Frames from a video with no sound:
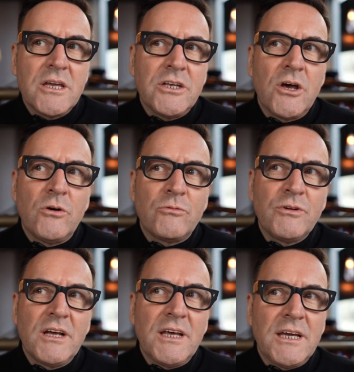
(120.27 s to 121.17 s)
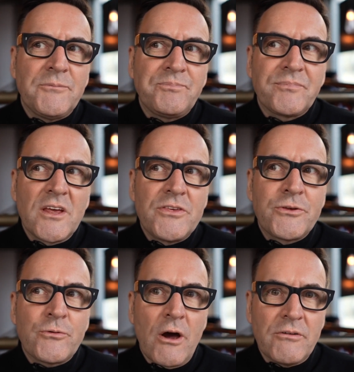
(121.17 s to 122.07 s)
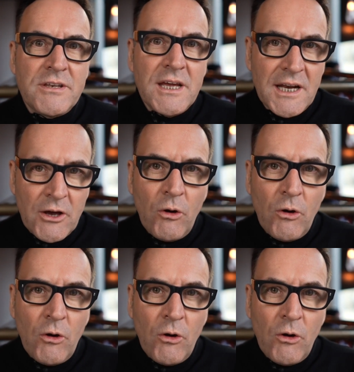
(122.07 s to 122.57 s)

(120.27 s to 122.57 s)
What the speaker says: You know, really, throughout nearly